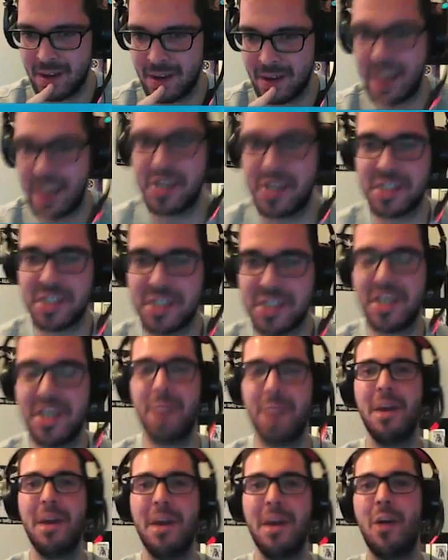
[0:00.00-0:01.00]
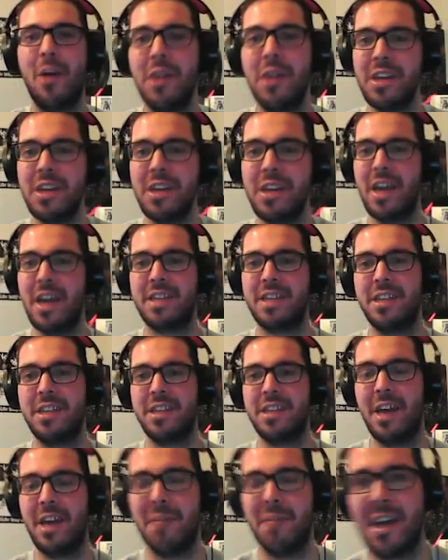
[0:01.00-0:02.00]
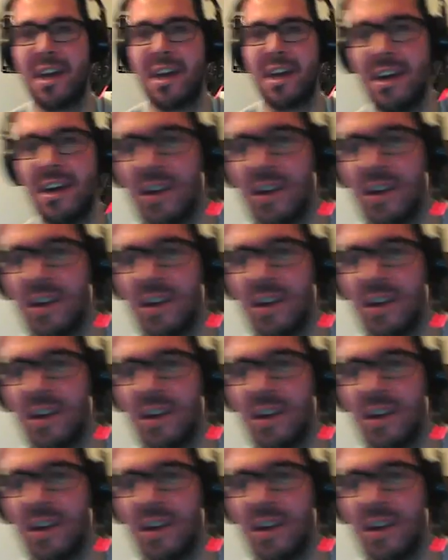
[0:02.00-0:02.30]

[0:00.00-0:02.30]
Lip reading: It doesn't take me out. Yes, Yanmega,